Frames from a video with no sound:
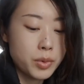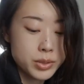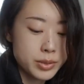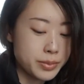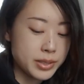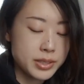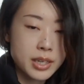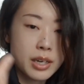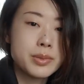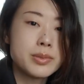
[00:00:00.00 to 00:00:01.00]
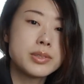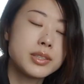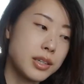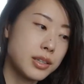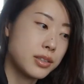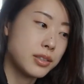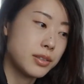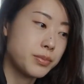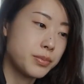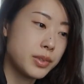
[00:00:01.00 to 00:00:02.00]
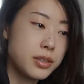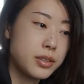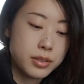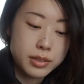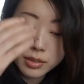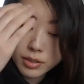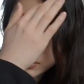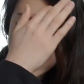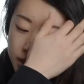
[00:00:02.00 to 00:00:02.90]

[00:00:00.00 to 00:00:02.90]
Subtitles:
these couples, these